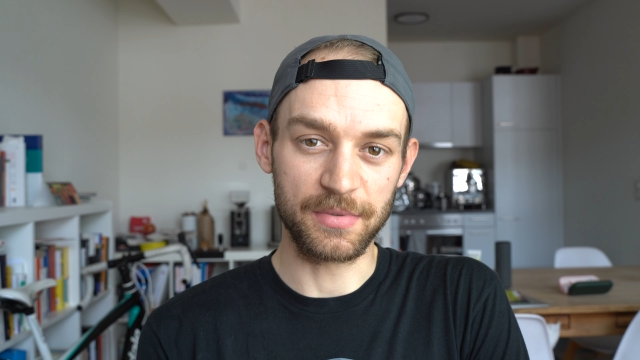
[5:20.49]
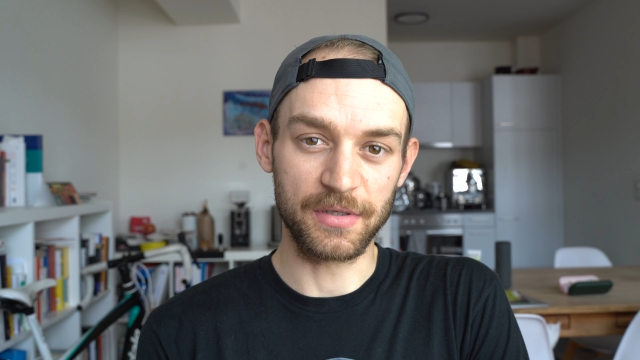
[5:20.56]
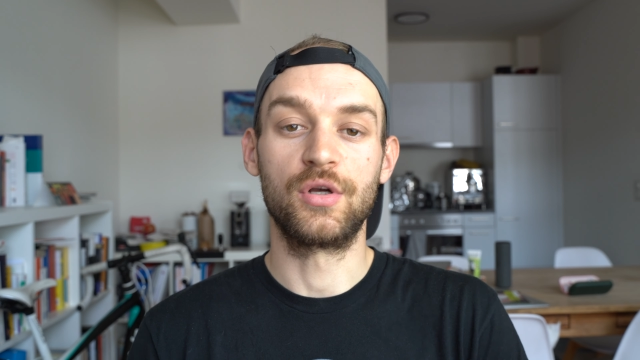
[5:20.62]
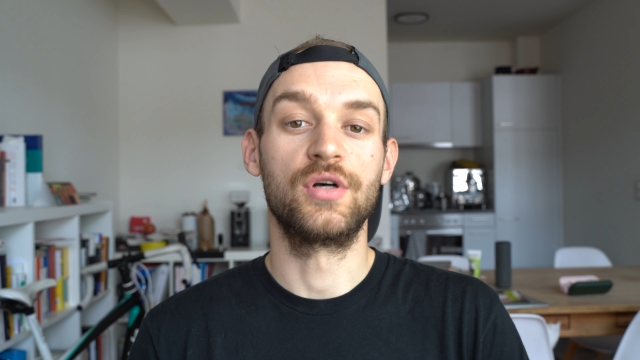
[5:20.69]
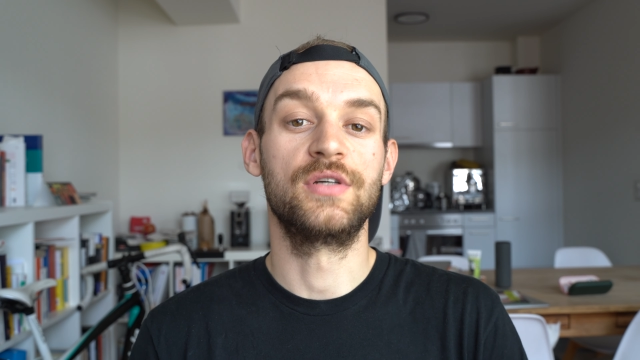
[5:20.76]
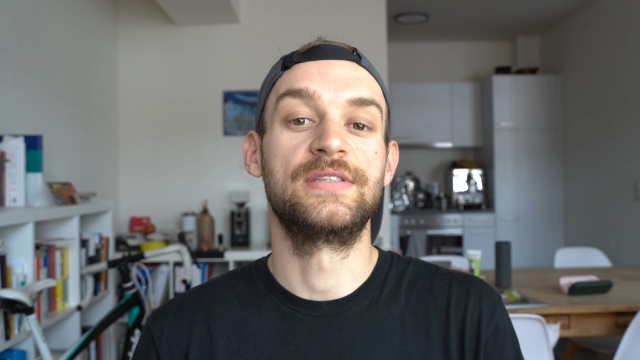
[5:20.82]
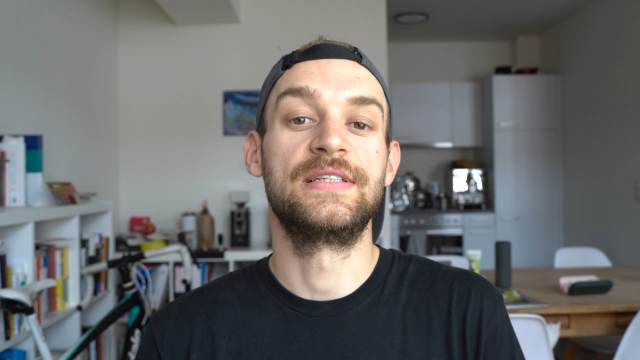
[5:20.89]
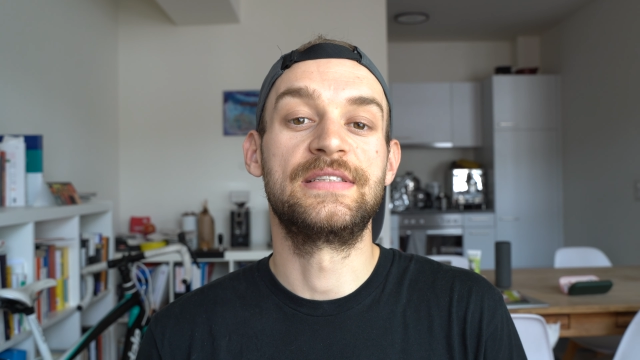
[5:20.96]

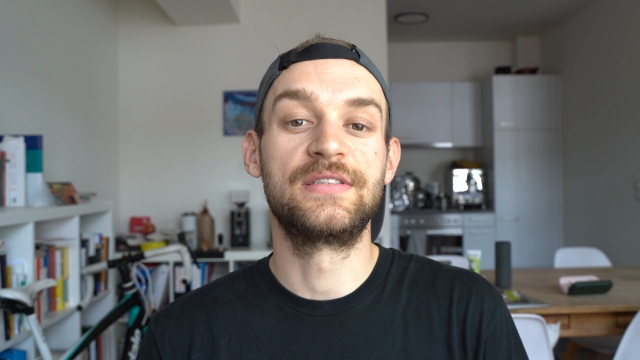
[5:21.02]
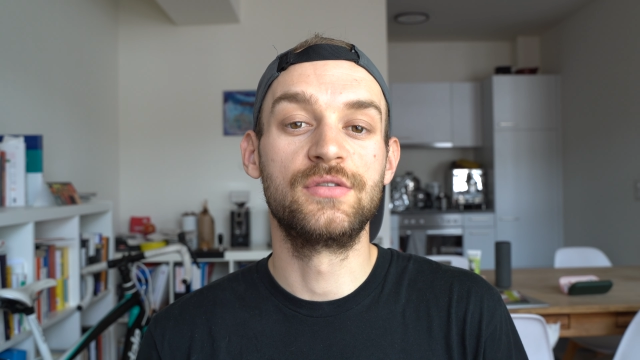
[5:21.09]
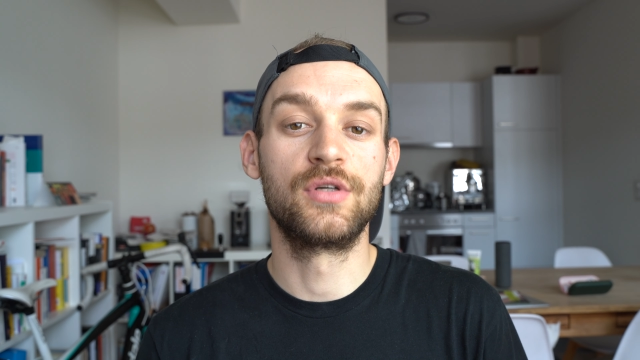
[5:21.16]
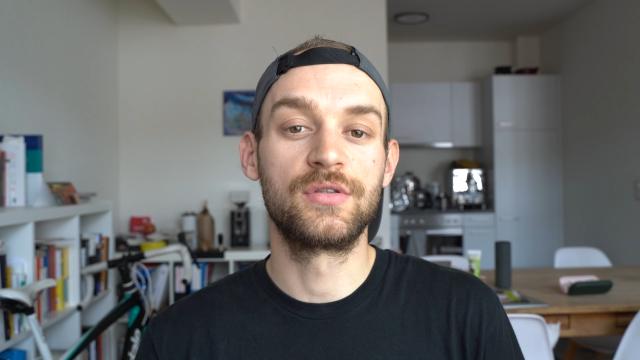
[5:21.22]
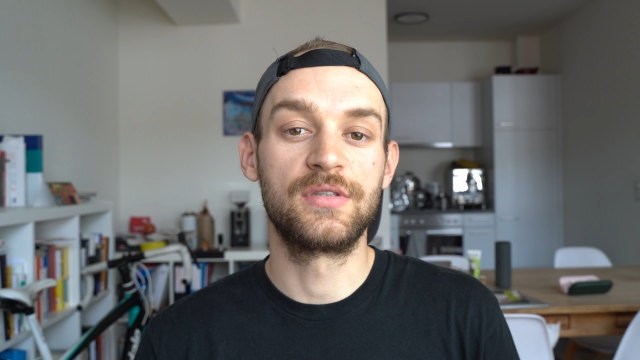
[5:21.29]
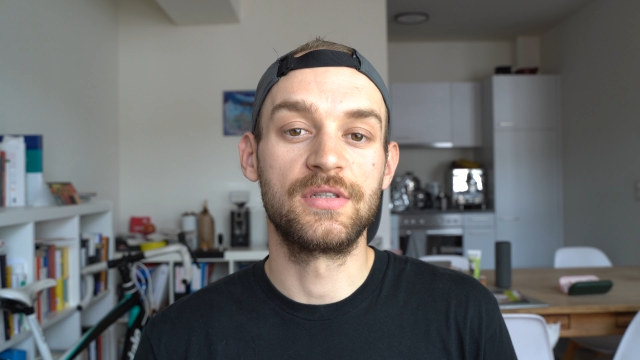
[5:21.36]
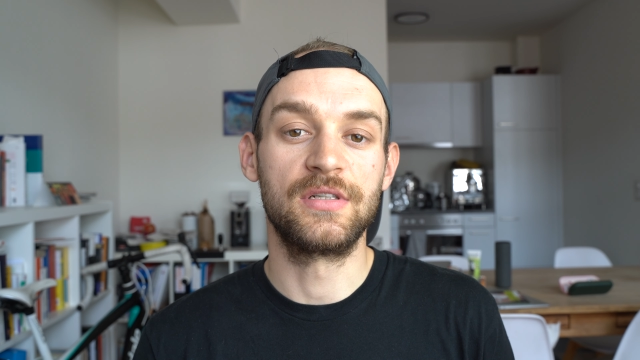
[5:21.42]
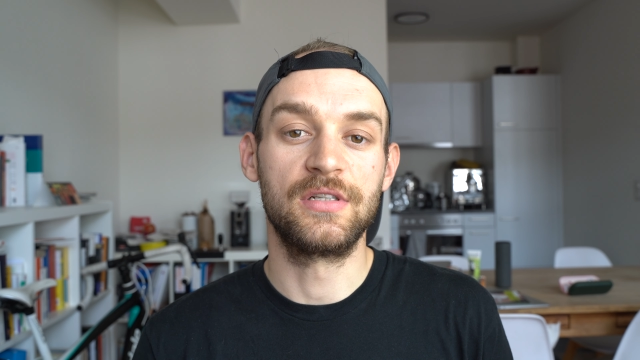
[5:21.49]
because it's
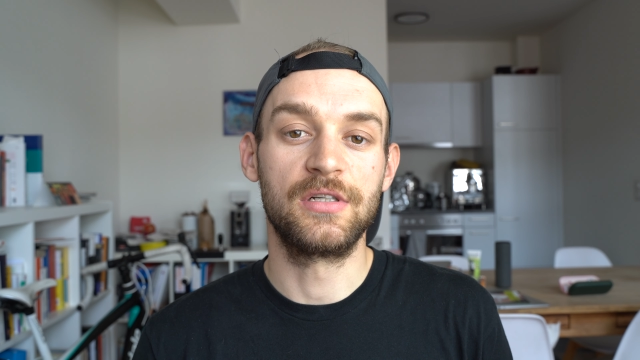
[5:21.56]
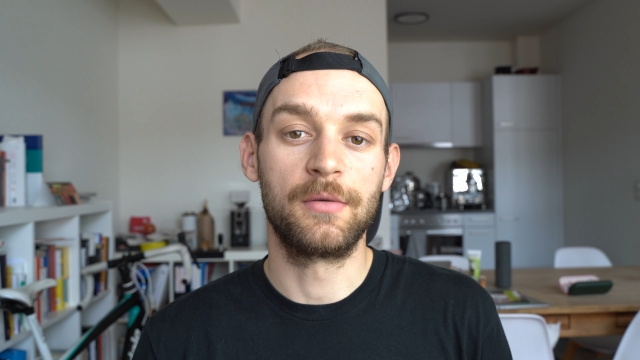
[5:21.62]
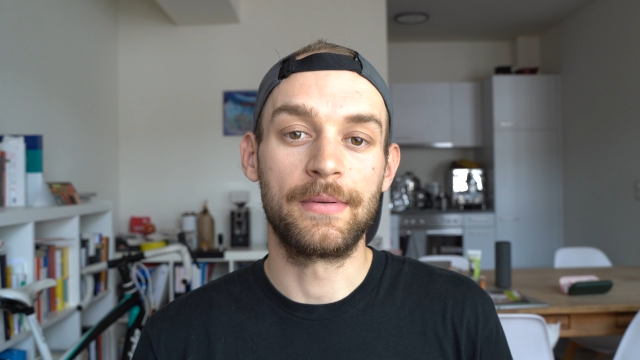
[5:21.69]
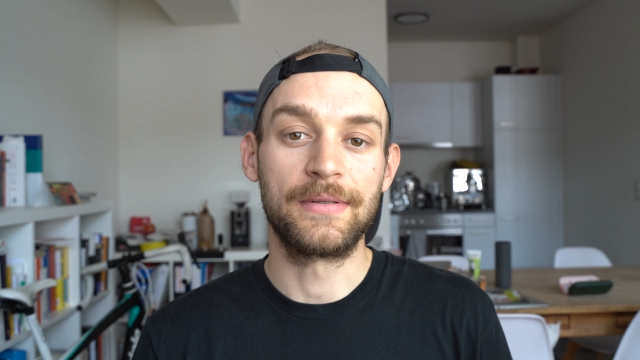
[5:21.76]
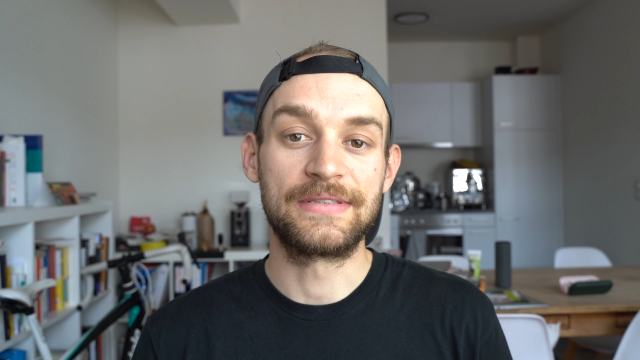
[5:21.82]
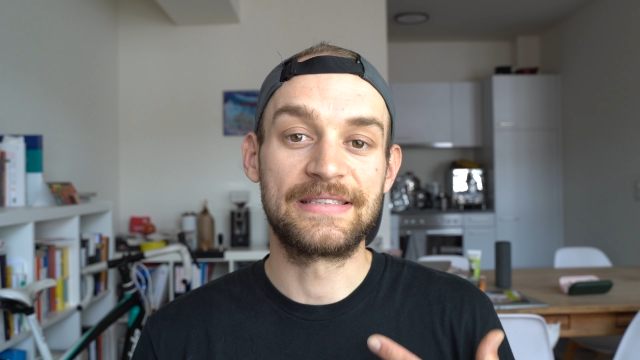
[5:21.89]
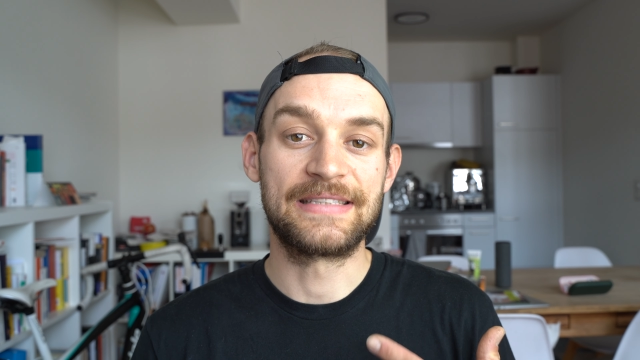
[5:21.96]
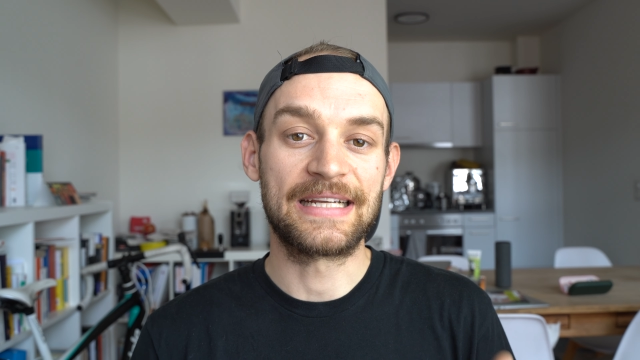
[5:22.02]
not
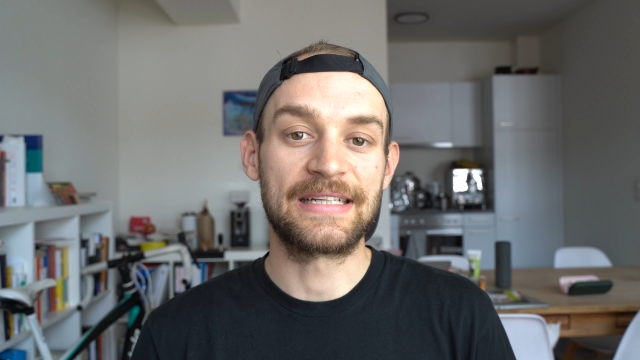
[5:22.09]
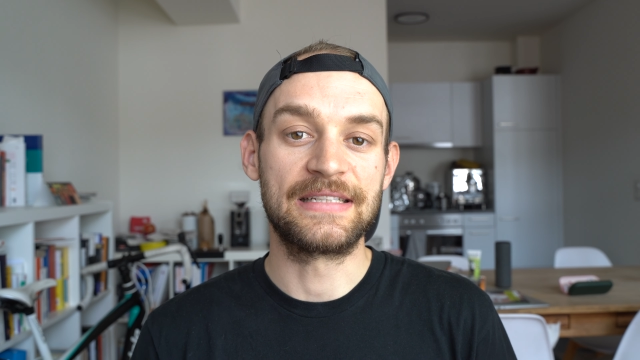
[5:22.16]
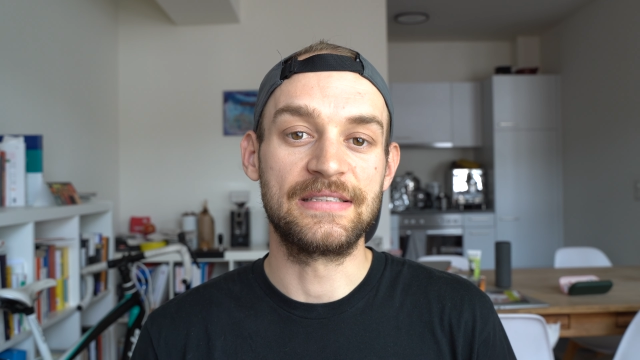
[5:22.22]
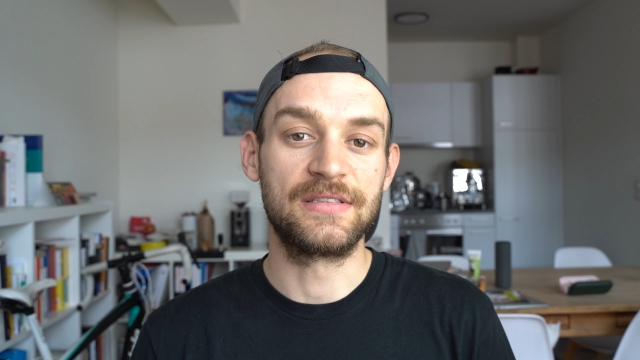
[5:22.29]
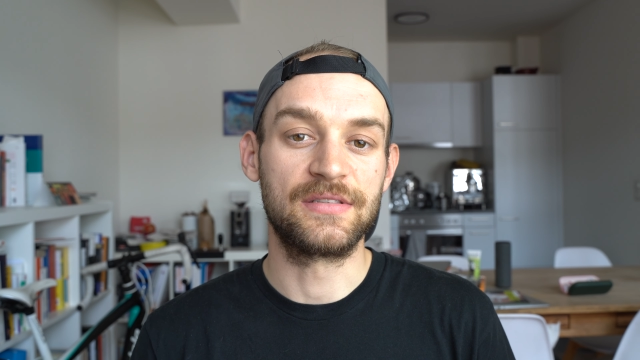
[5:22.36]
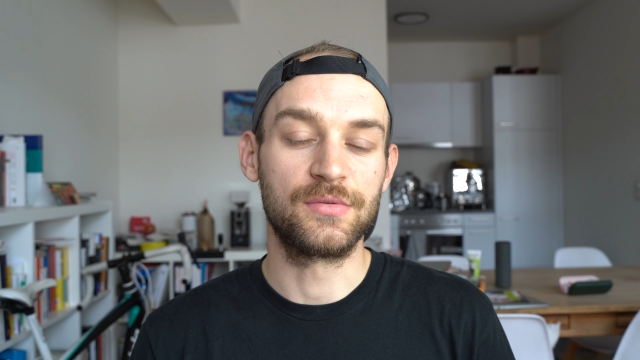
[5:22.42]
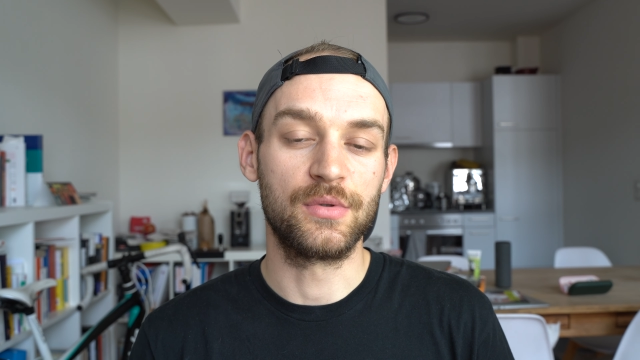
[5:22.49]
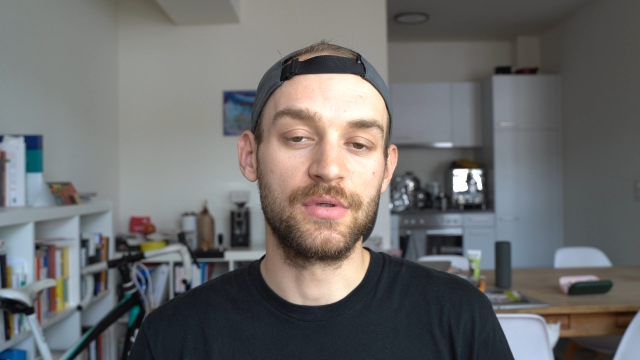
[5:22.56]
about
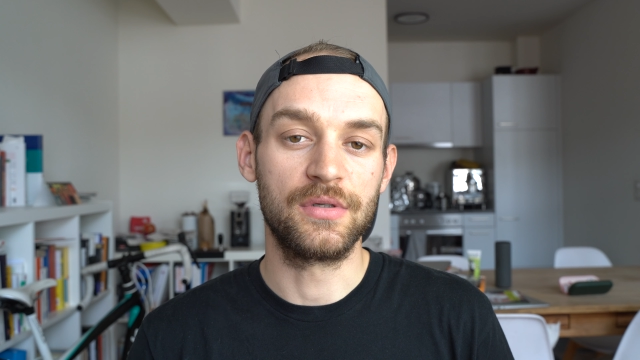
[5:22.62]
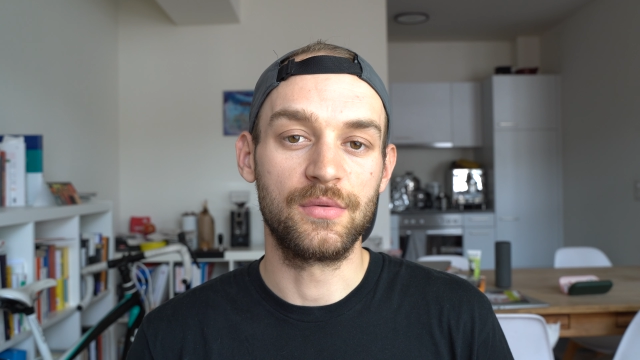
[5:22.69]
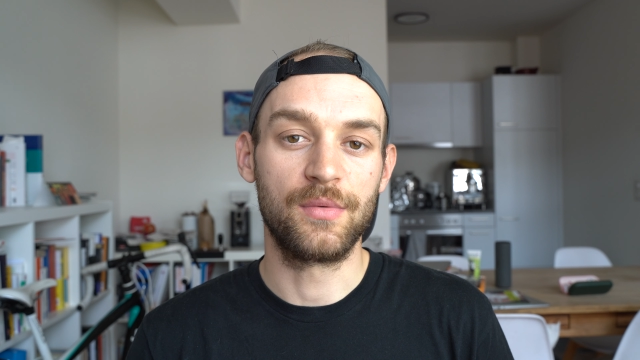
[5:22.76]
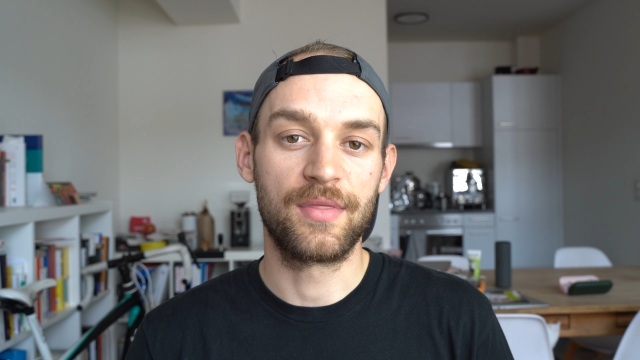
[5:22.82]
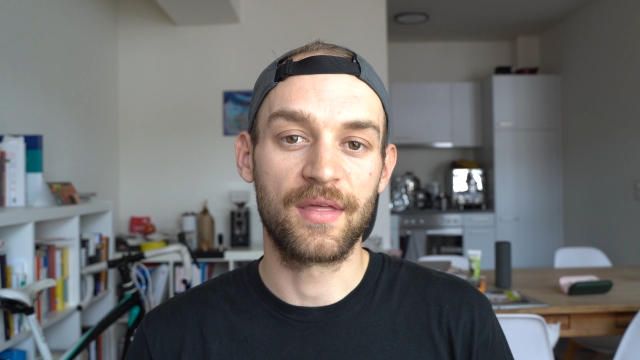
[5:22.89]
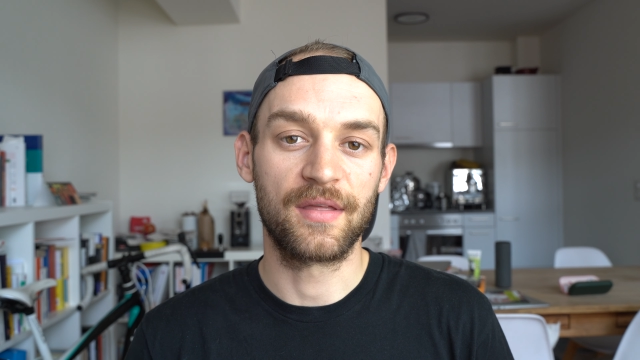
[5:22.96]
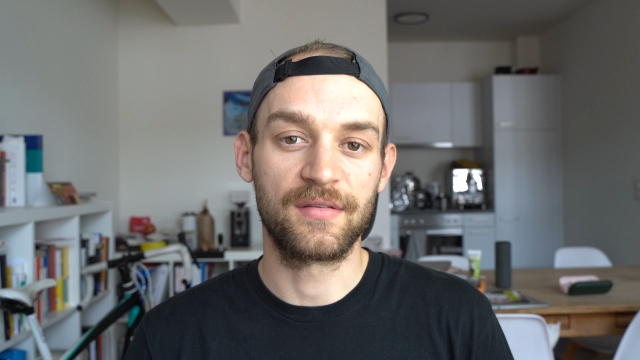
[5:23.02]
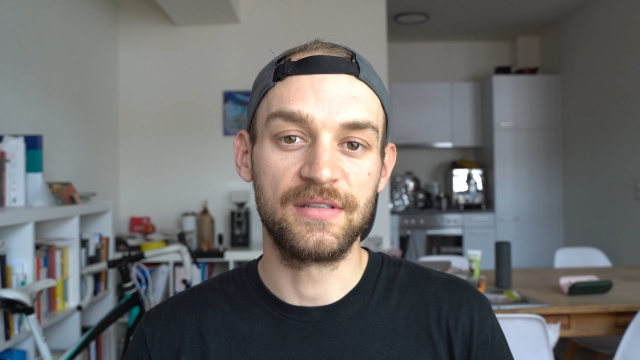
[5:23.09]
seconds
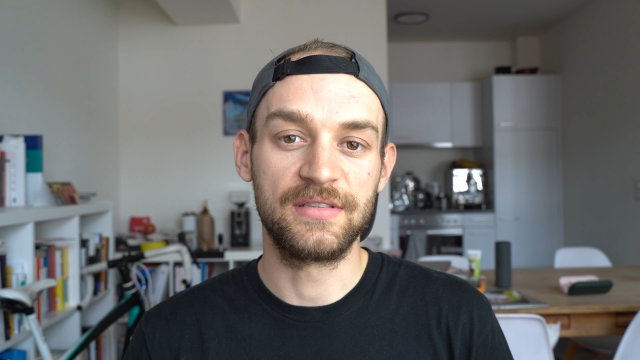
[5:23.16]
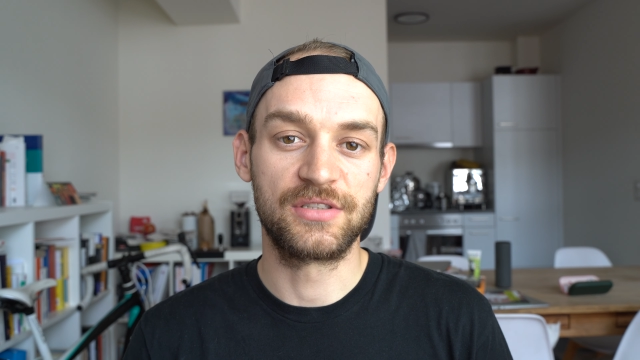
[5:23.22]
with us.